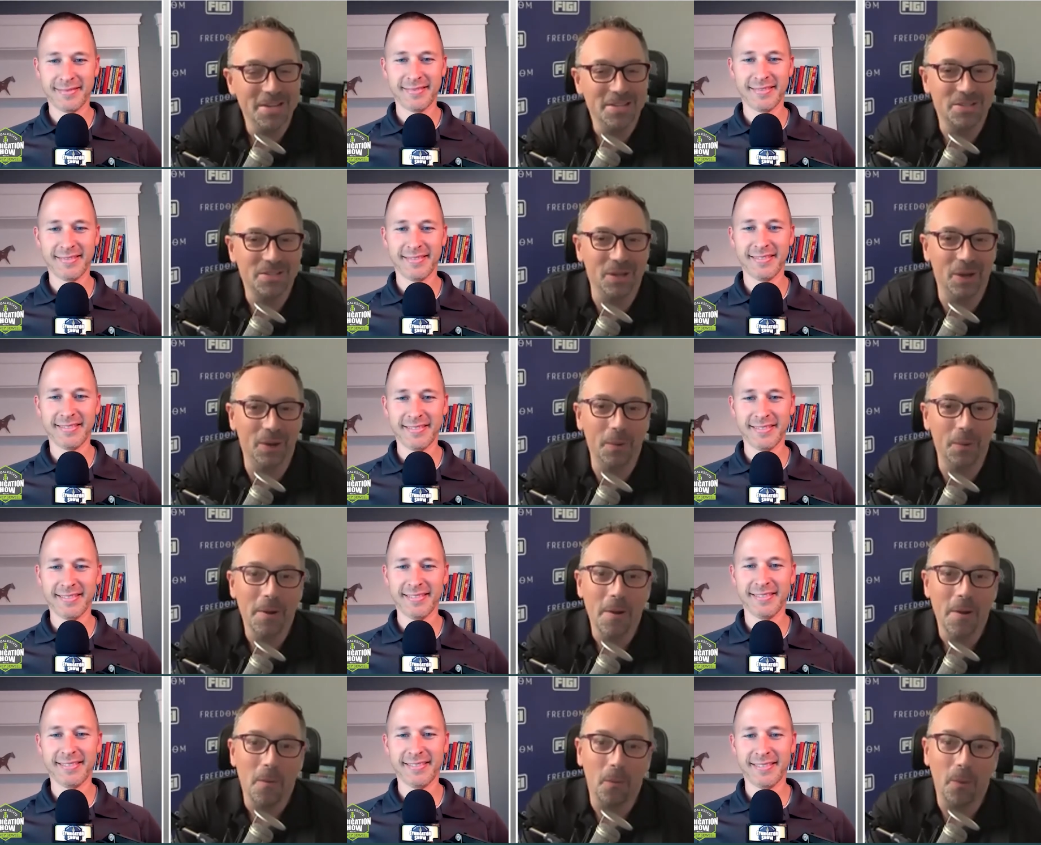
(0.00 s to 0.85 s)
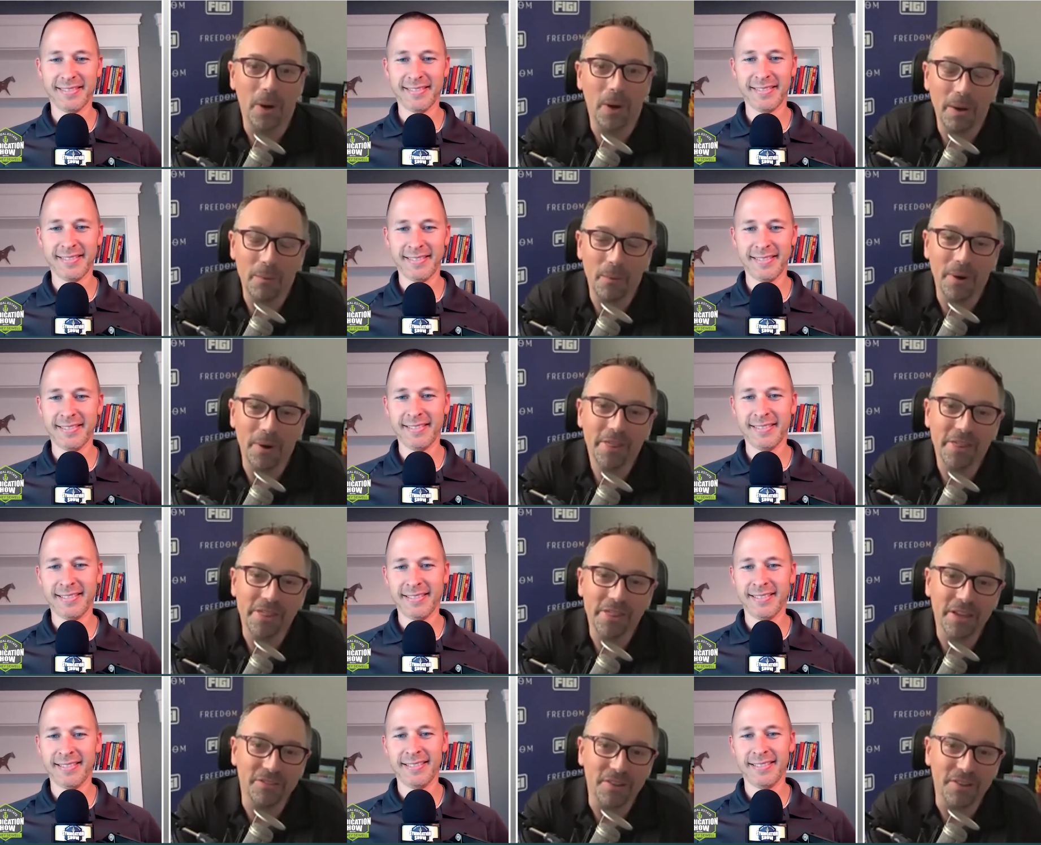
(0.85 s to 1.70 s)
Speaker 1: So when one of the
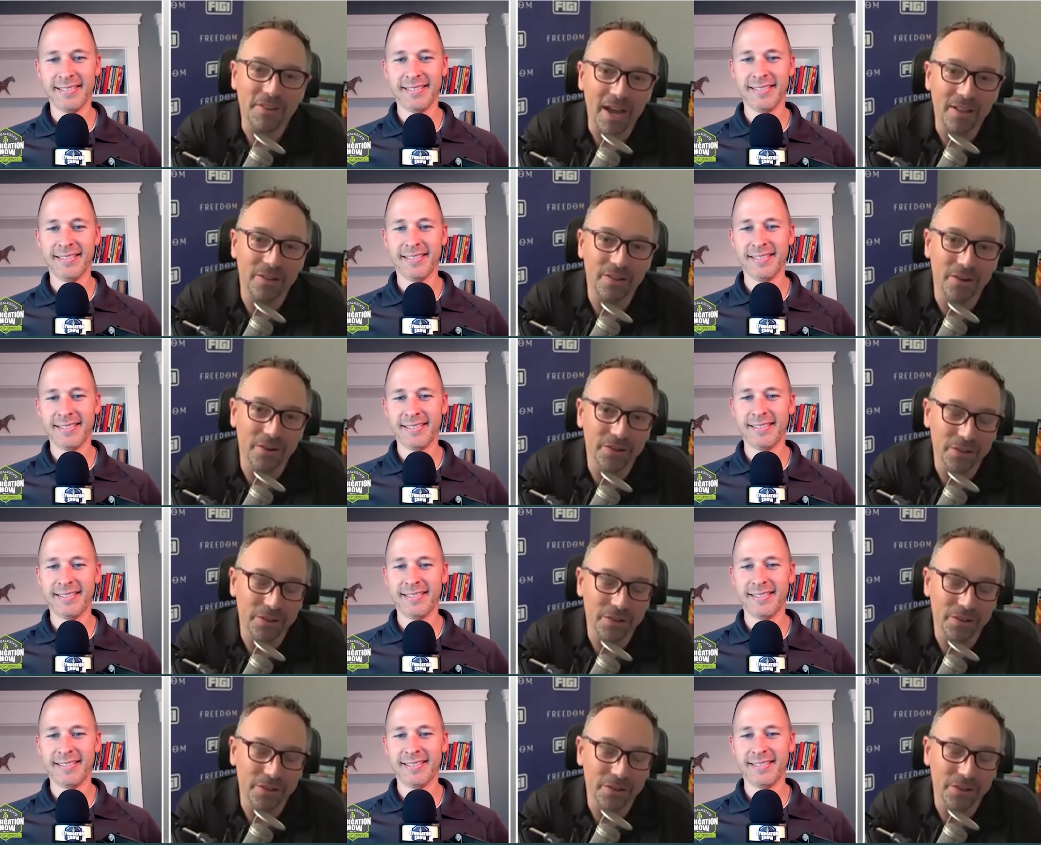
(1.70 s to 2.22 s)
things I learned